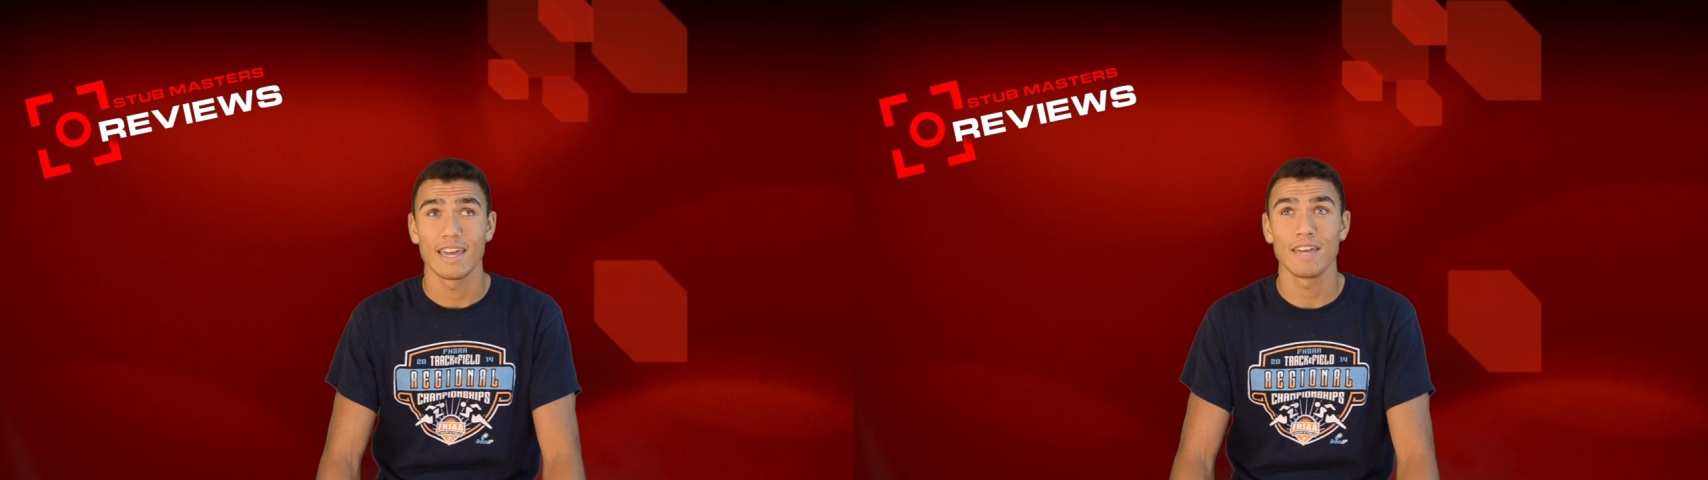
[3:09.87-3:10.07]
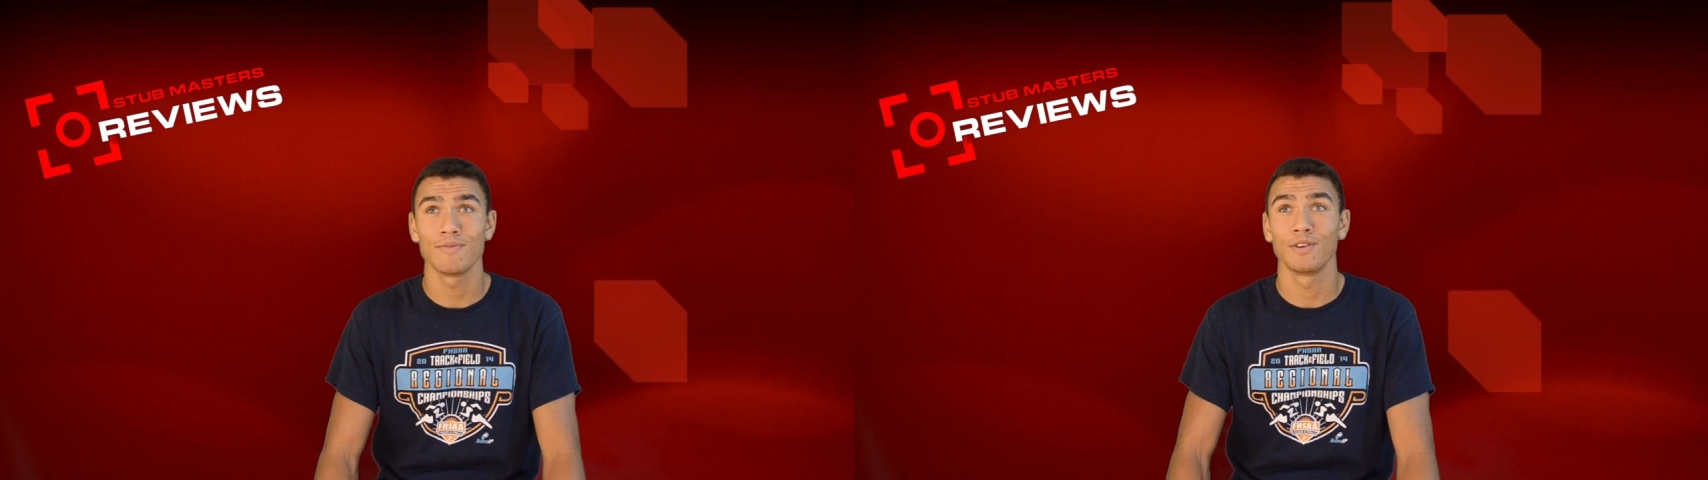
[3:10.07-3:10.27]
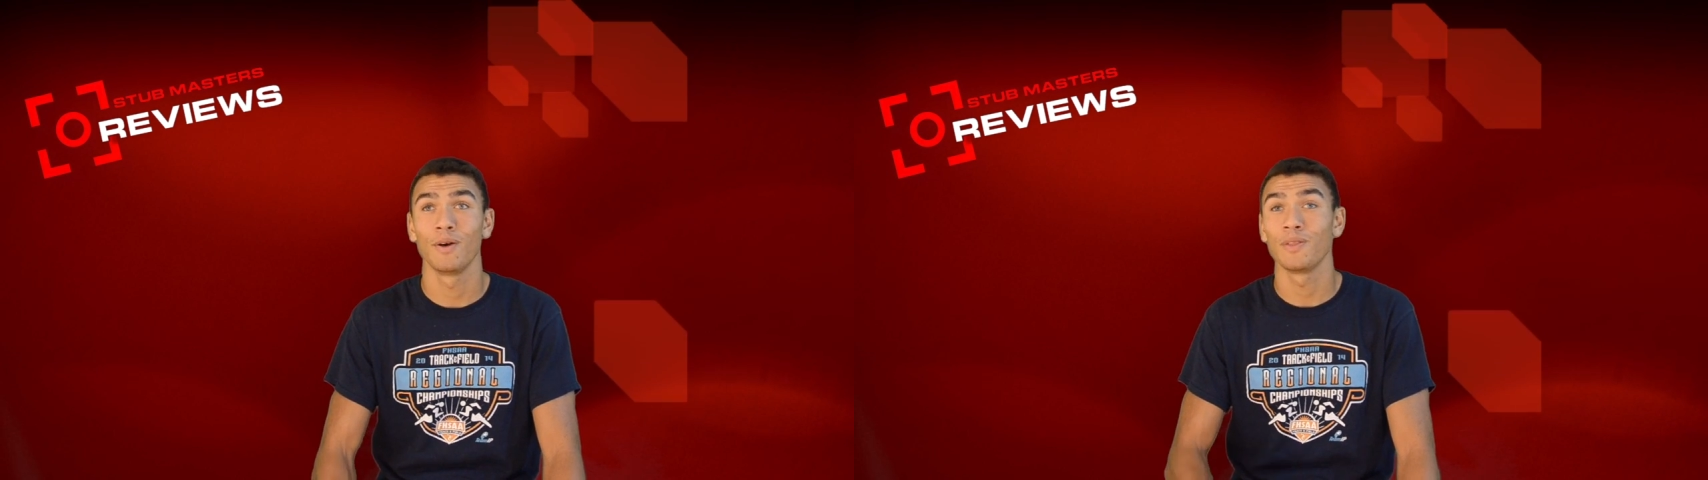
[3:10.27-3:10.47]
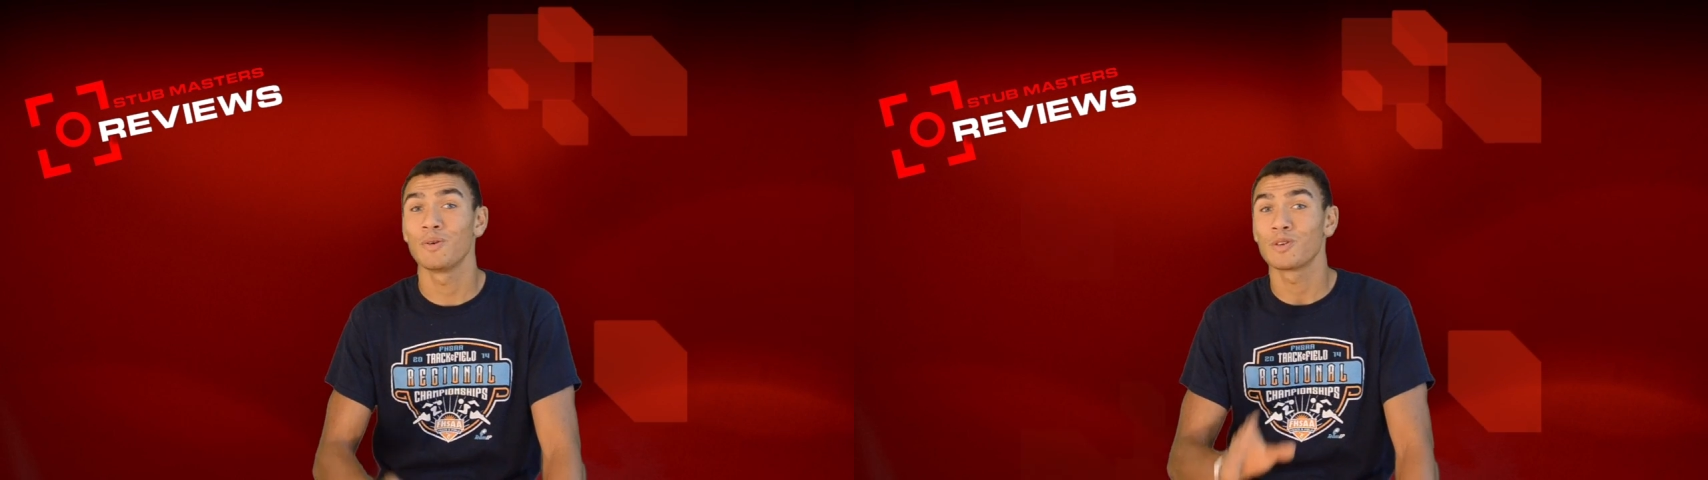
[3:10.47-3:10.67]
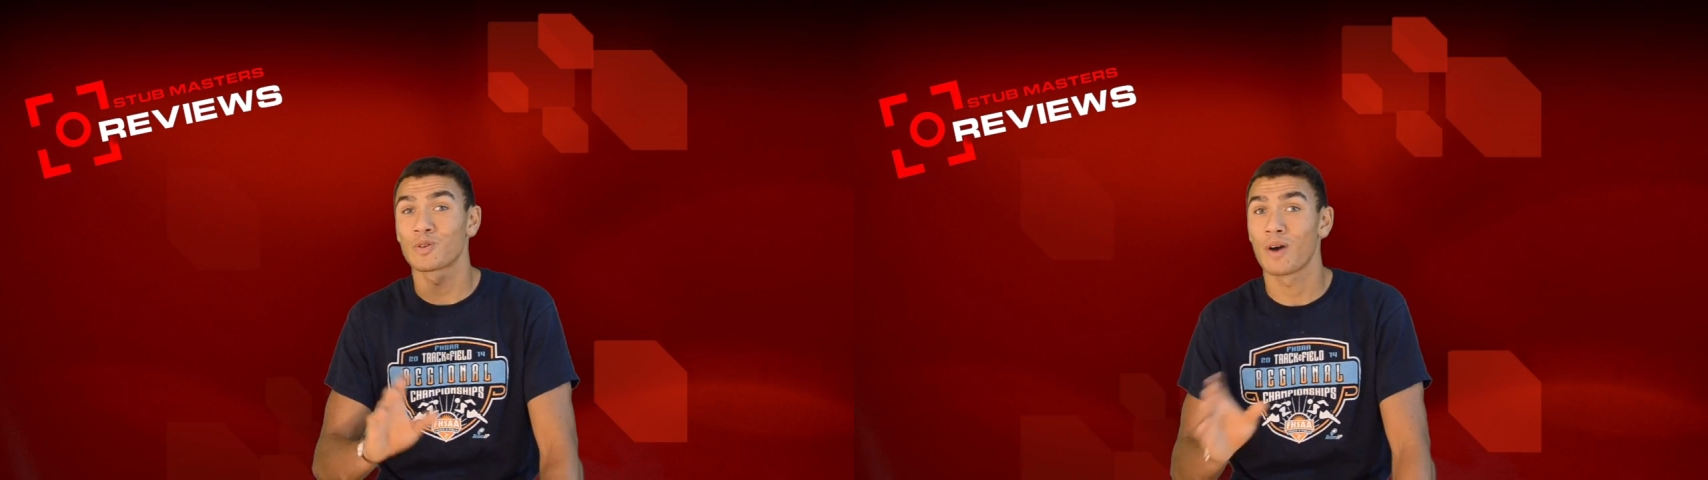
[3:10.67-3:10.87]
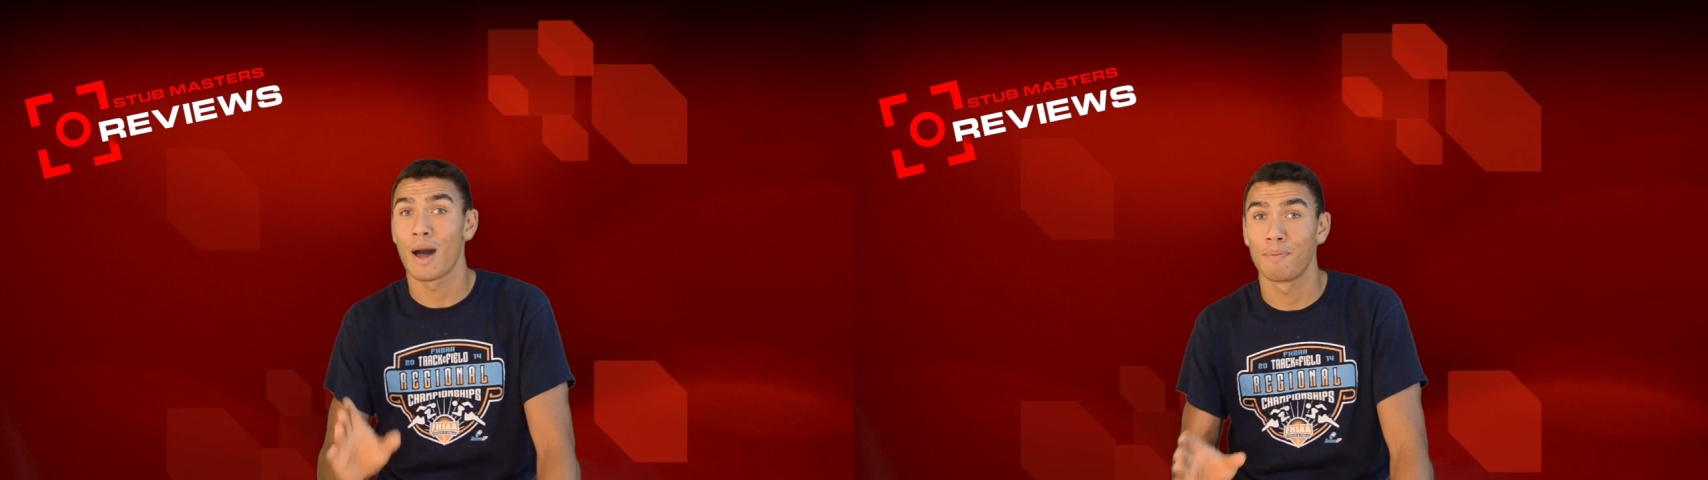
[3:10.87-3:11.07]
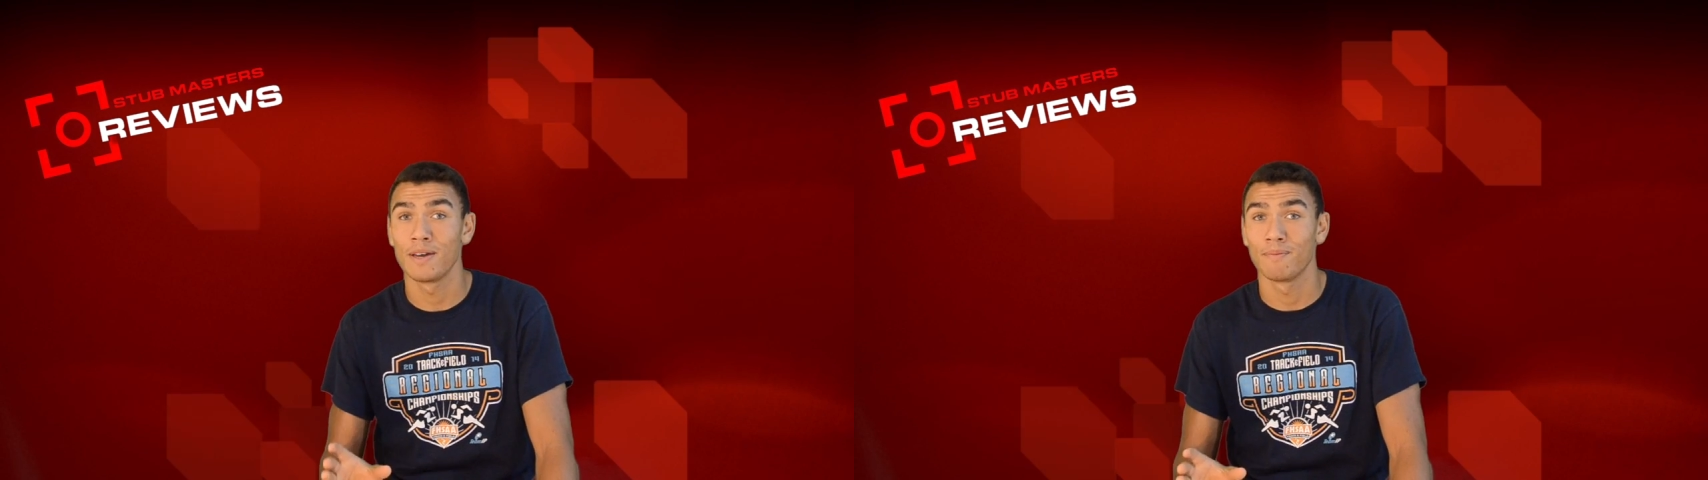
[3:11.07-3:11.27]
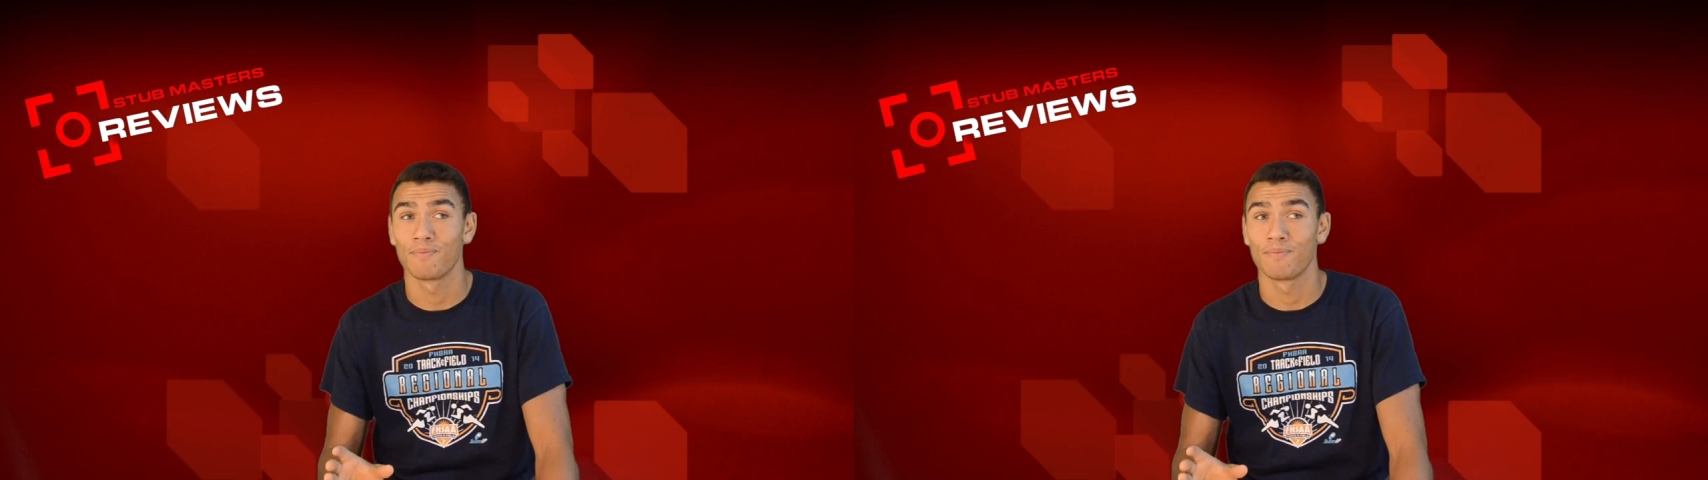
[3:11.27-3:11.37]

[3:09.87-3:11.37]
even though it was crappy.